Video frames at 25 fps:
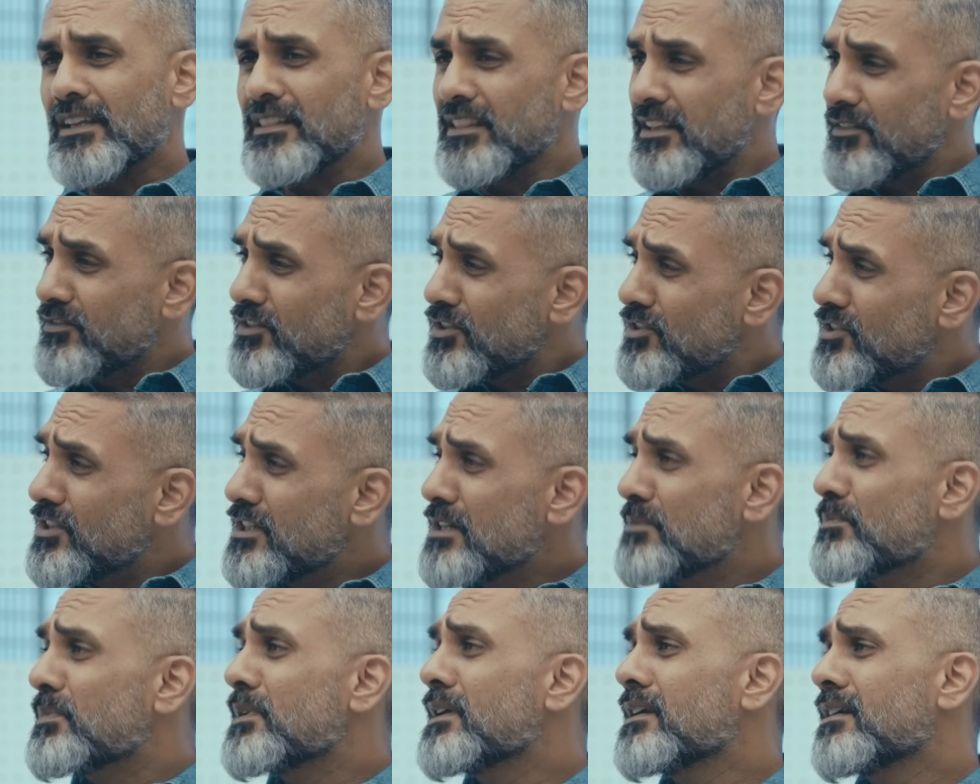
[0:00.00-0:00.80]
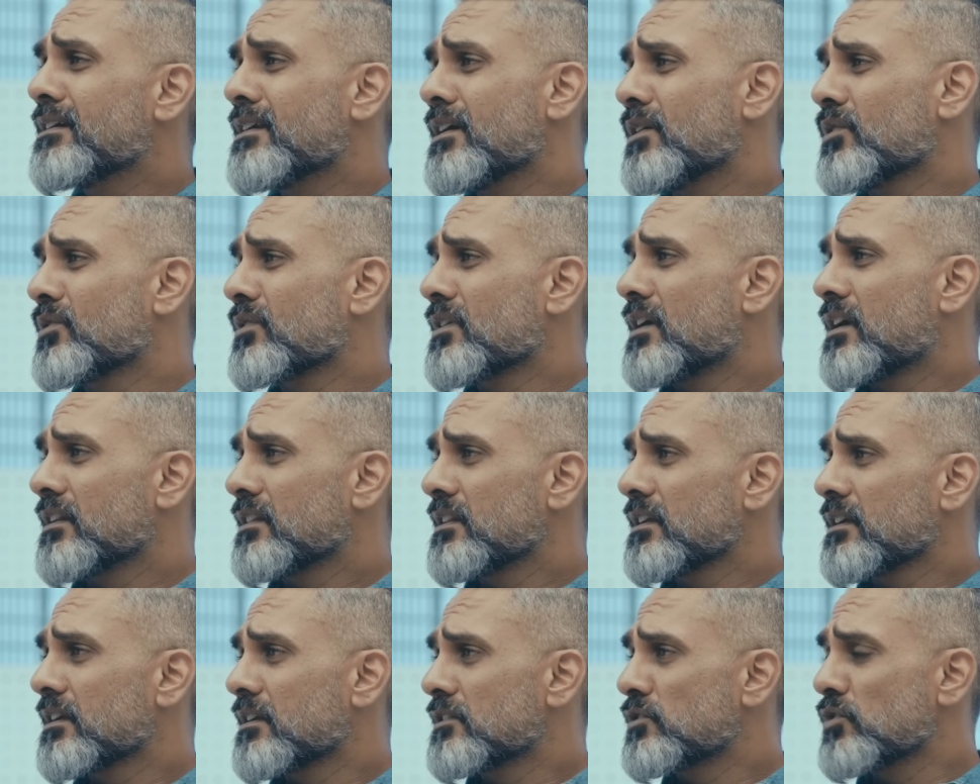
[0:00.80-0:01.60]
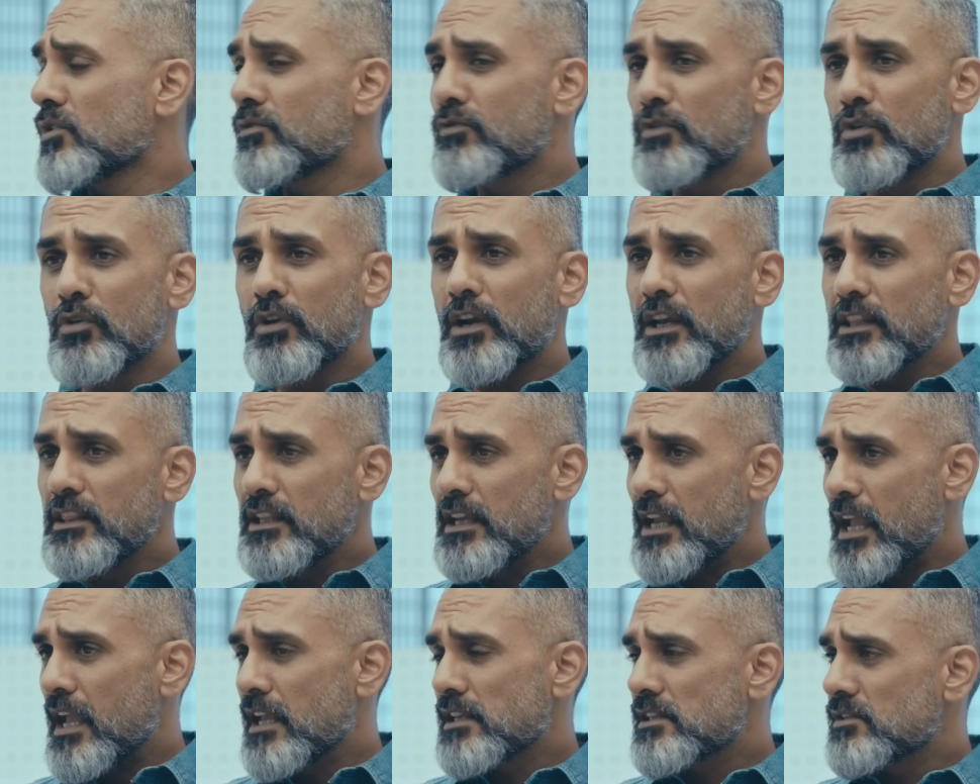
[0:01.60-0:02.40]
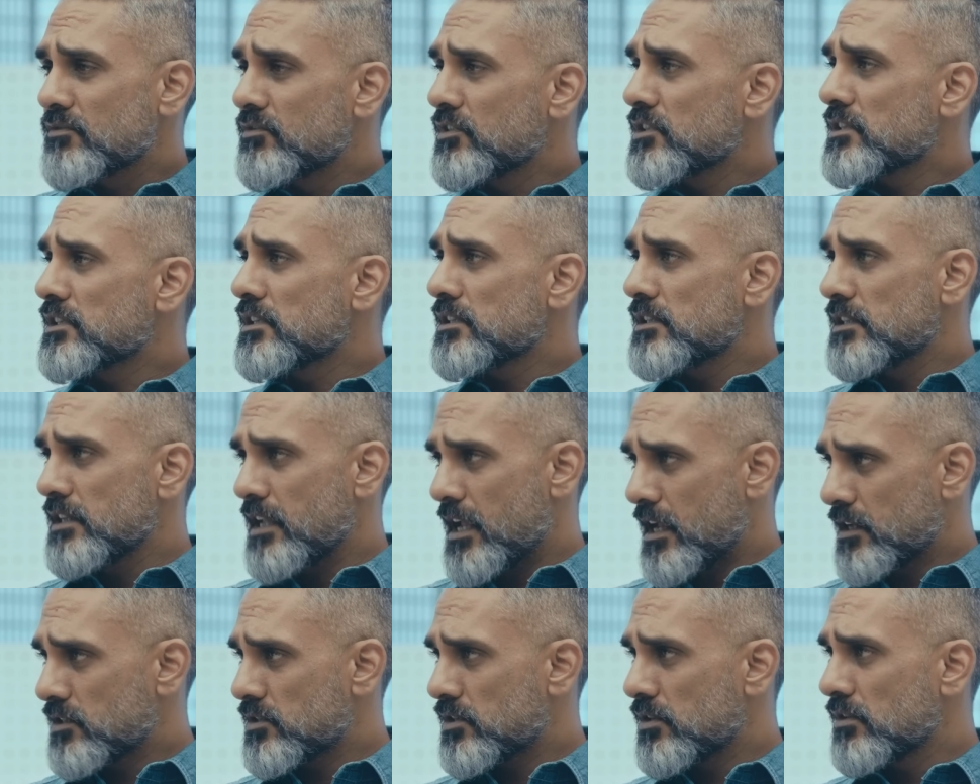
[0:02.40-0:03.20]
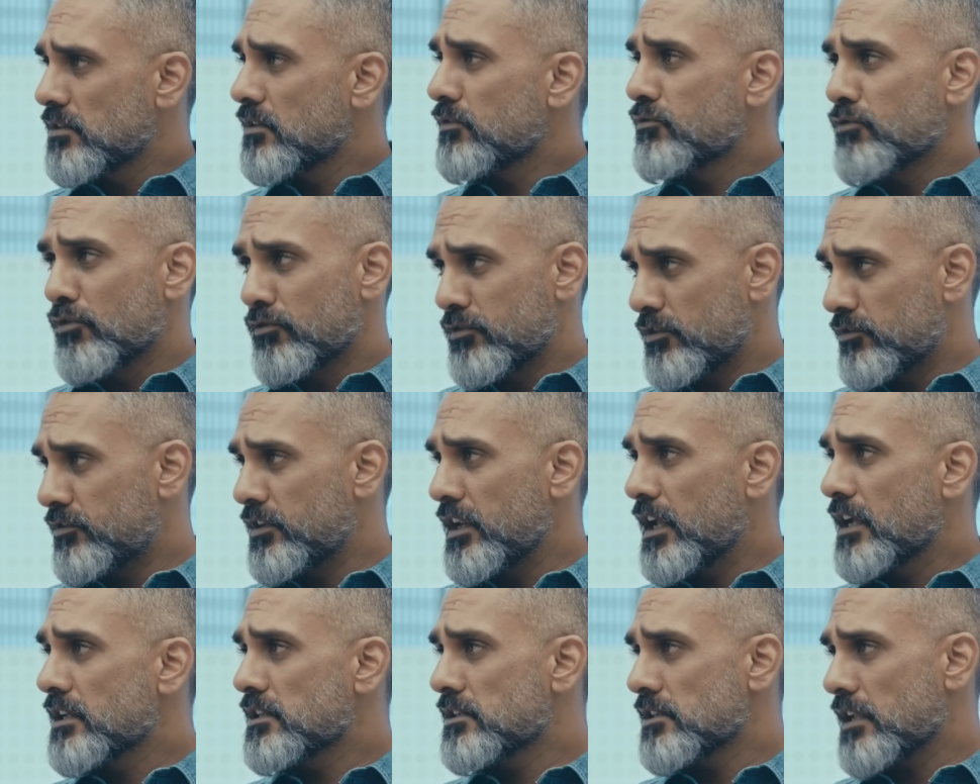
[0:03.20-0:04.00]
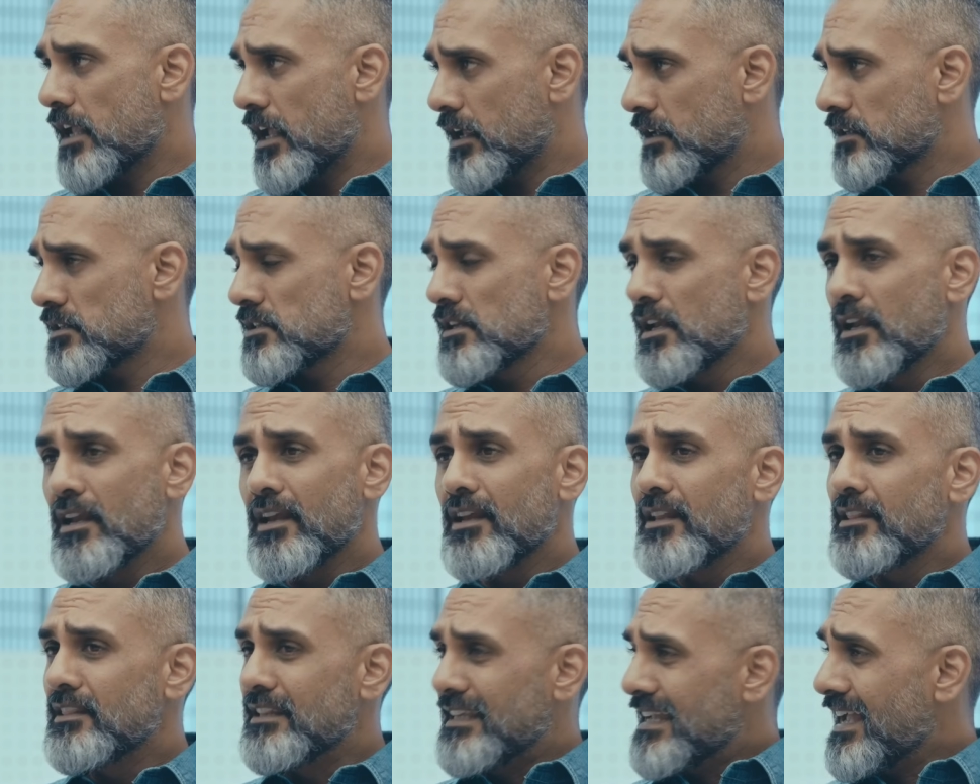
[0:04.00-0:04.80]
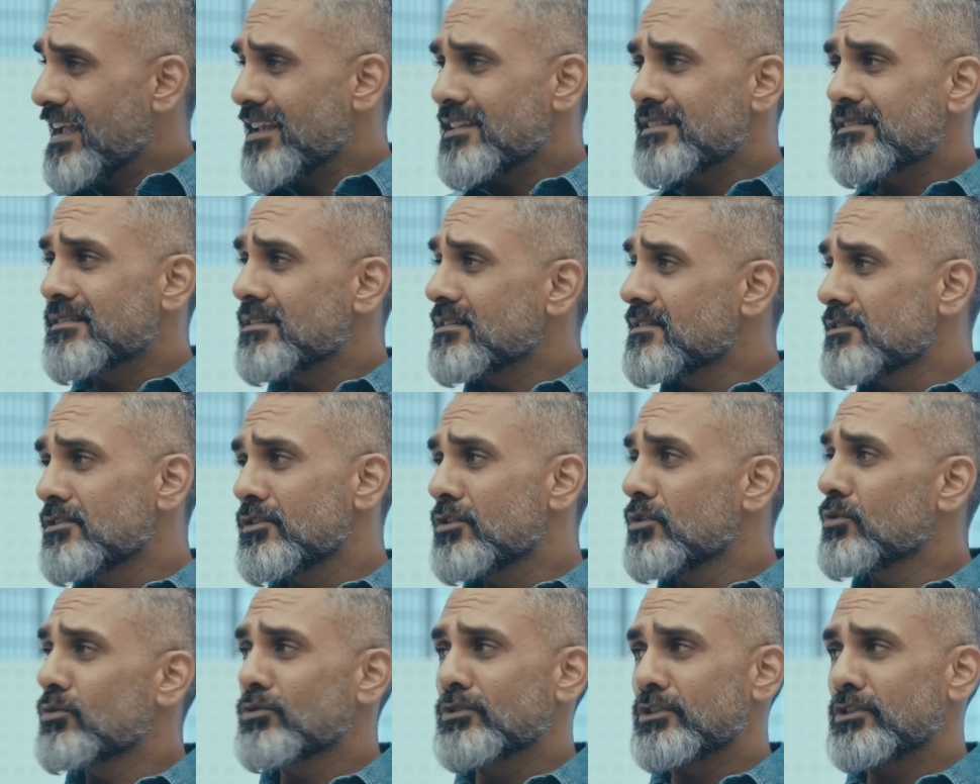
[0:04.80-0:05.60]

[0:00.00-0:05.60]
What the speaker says: They've just cheapened it out, Karthik. So if you look at the S versus the X, the 450S X, the S doesn't look